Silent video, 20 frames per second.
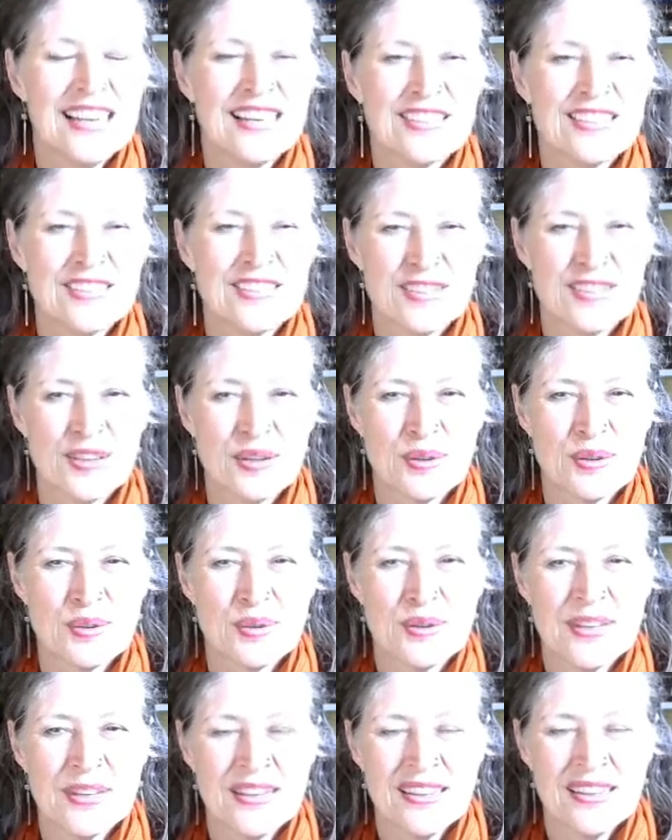And
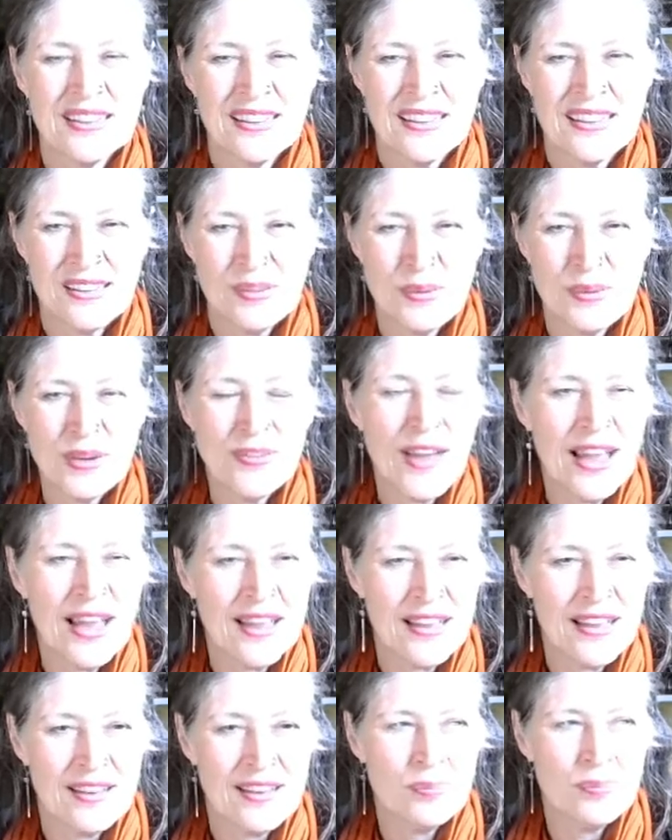so we've
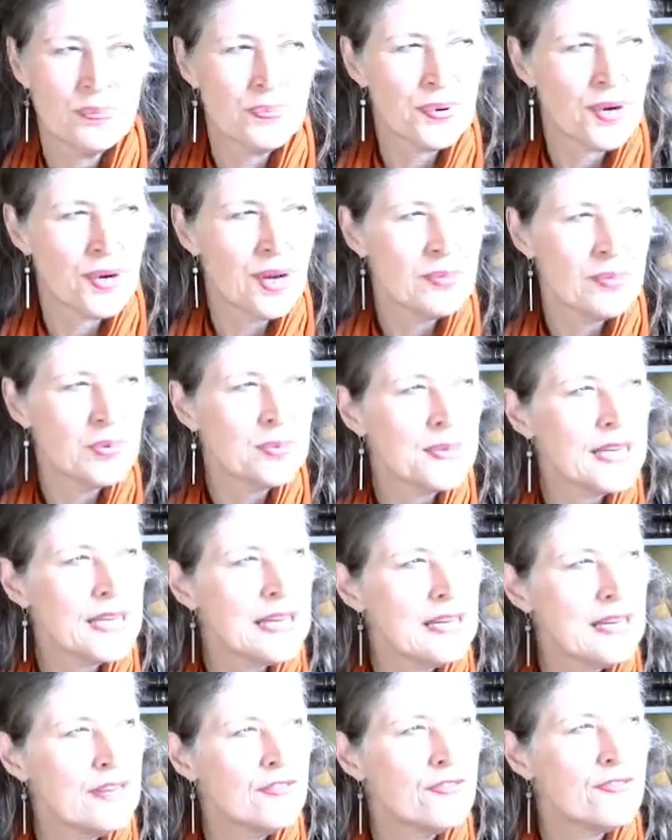had
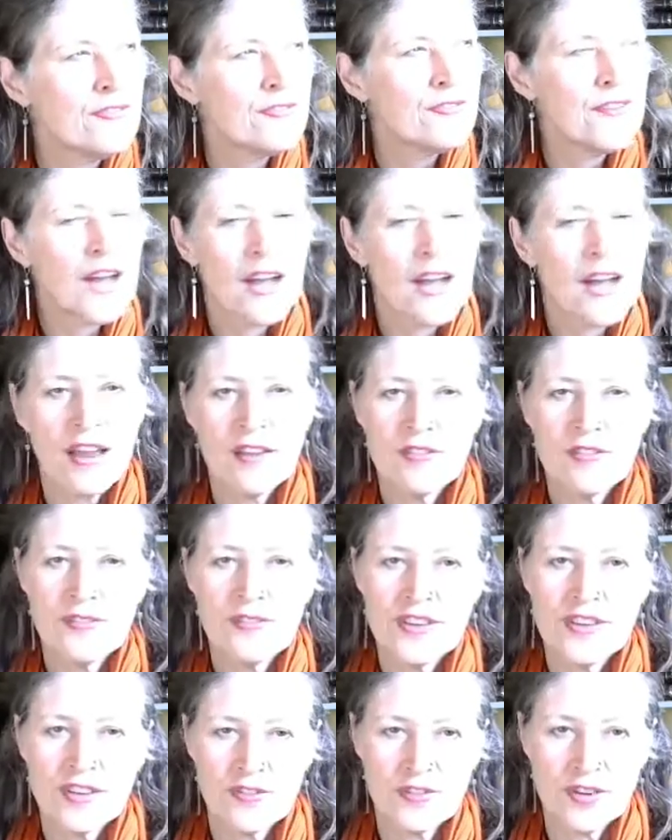probably 5
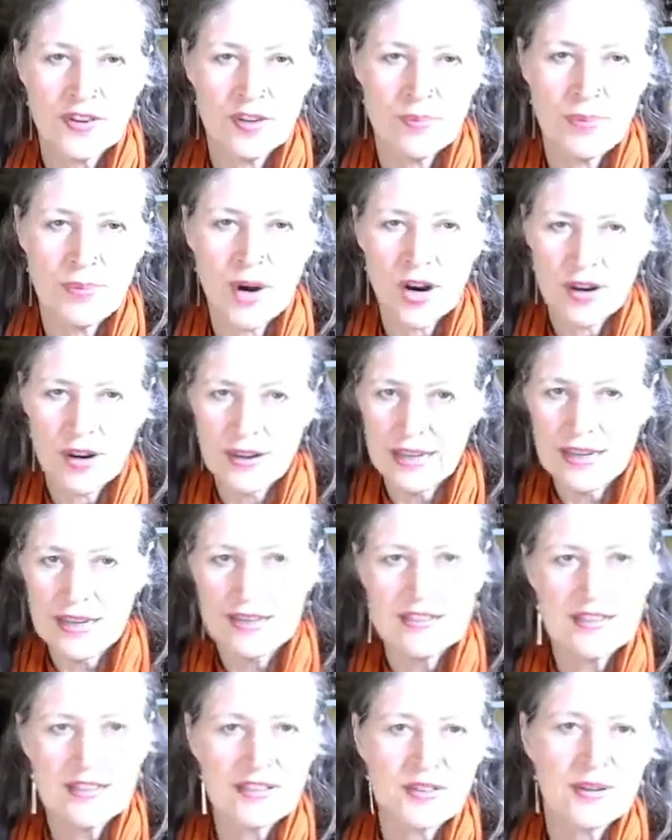different
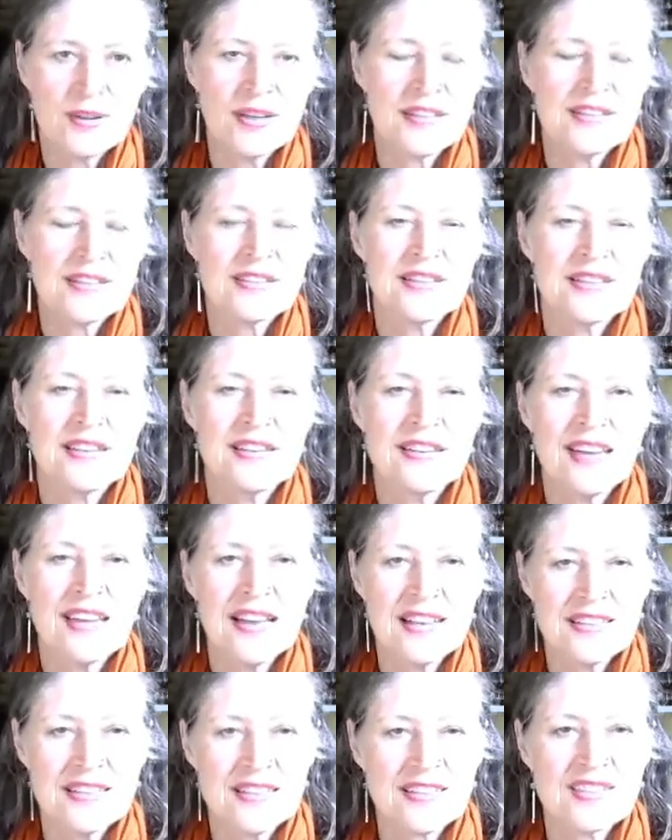parties across
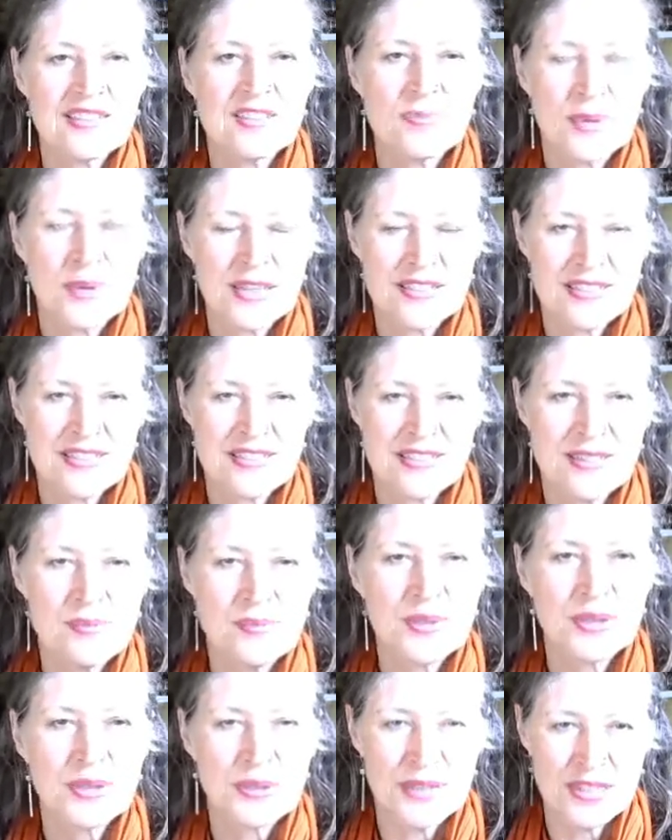Dundas express a
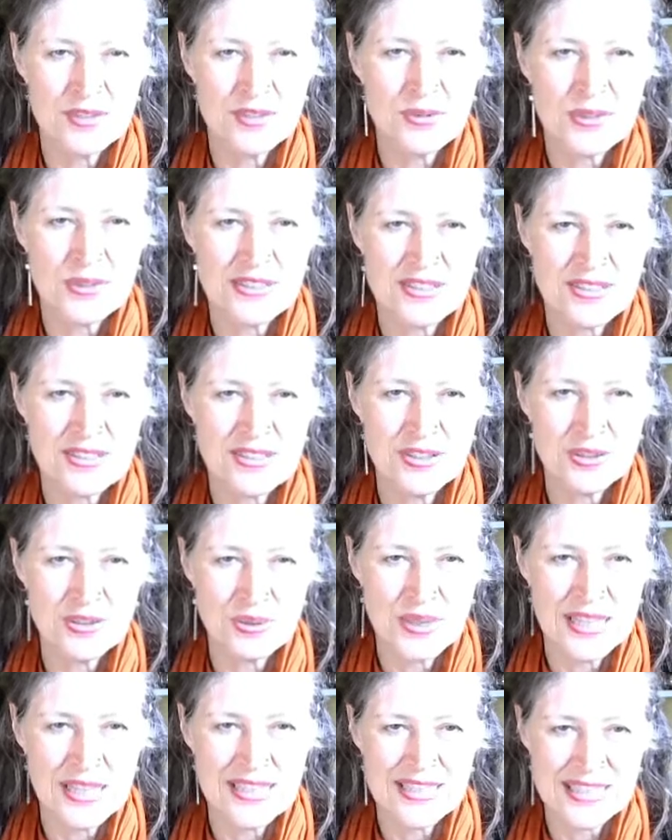similar interest in
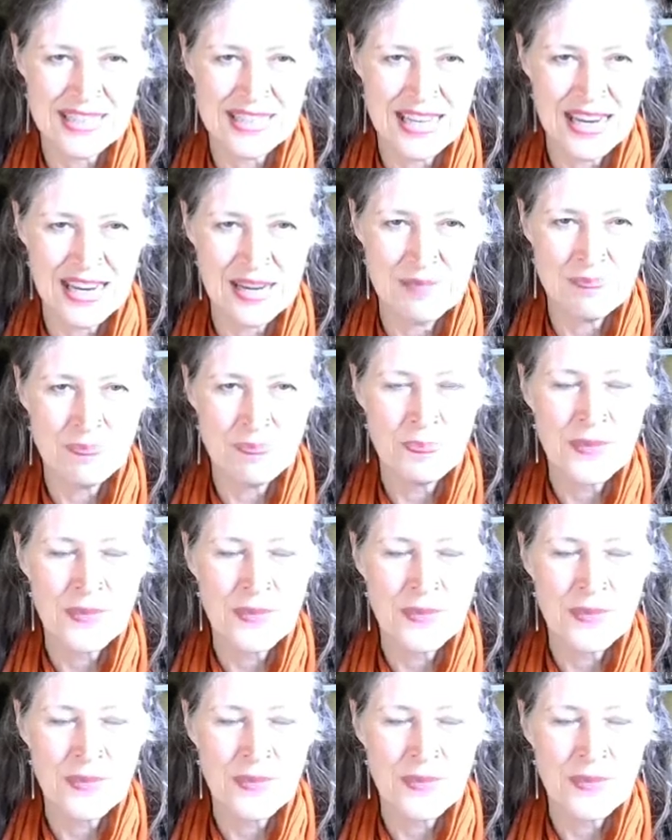doing the same.